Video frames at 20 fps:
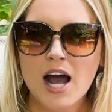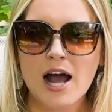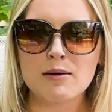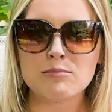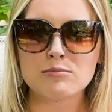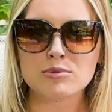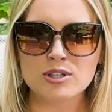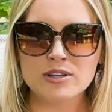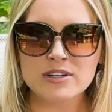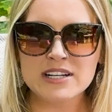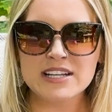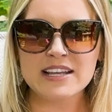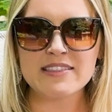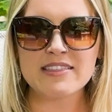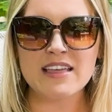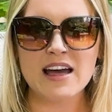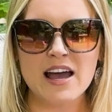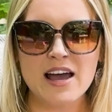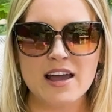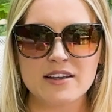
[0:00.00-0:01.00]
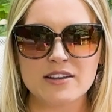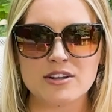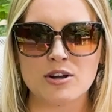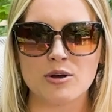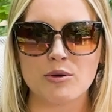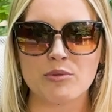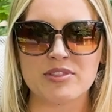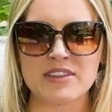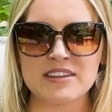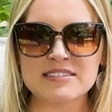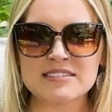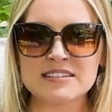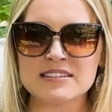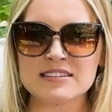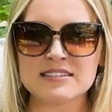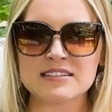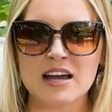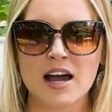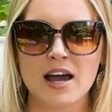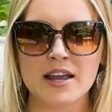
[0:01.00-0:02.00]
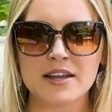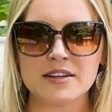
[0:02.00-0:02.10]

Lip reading: I'm learning that, you know, this is